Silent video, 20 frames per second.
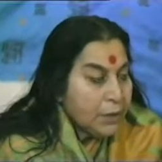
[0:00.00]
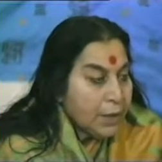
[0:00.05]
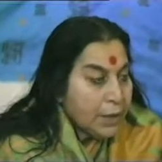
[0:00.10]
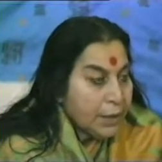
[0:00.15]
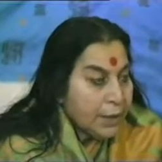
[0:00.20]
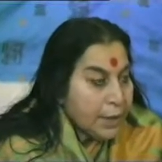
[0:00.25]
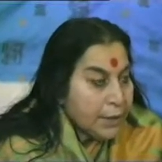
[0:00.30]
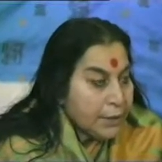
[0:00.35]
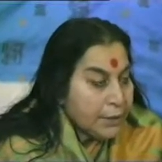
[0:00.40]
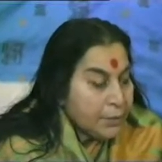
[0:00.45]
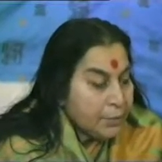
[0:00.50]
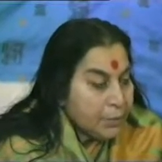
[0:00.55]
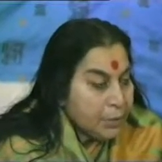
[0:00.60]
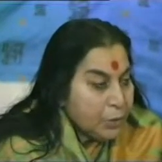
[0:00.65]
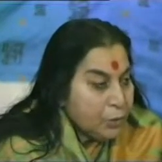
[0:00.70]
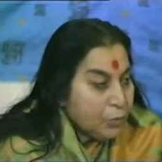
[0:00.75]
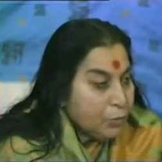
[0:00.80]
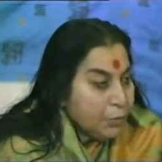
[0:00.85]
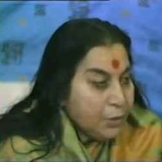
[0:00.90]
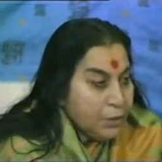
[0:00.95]

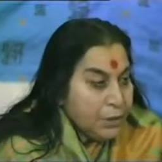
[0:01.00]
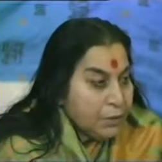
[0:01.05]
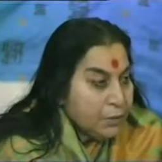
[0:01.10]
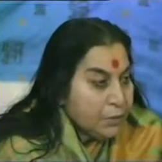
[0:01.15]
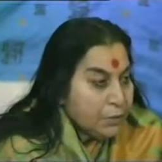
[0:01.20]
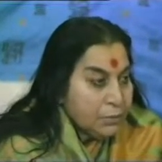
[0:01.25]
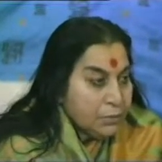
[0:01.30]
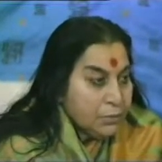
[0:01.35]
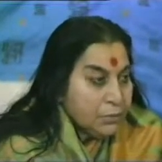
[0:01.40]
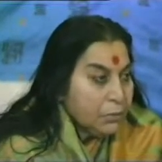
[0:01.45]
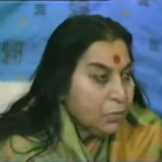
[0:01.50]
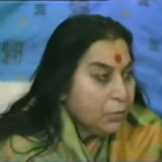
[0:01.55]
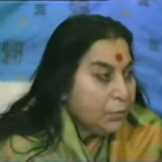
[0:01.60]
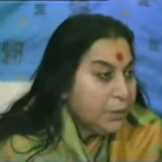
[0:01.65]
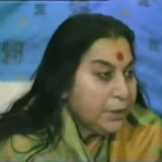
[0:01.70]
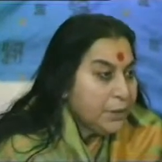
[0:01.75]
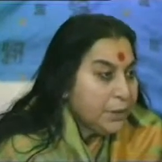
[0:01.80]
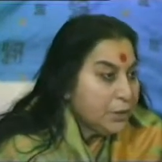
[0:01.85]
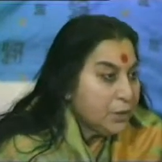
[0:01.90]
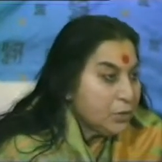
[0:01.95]
attachment to me,
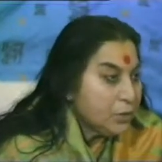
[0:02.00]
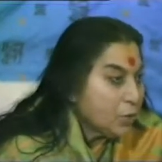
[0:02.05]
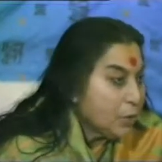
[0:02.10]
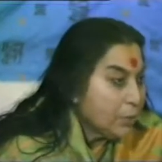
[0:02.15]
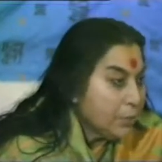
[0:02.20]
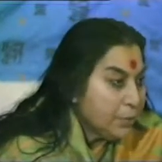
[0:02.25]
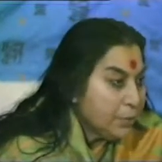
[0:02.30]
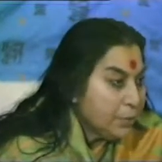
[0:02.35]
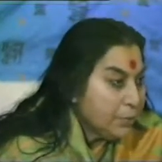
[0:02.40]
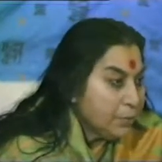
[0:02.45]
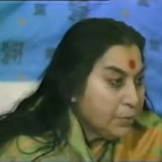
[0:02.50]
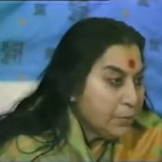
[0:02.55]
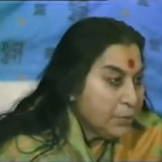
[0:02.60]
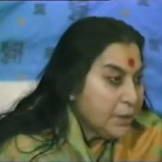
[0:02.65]
nobody can stop him.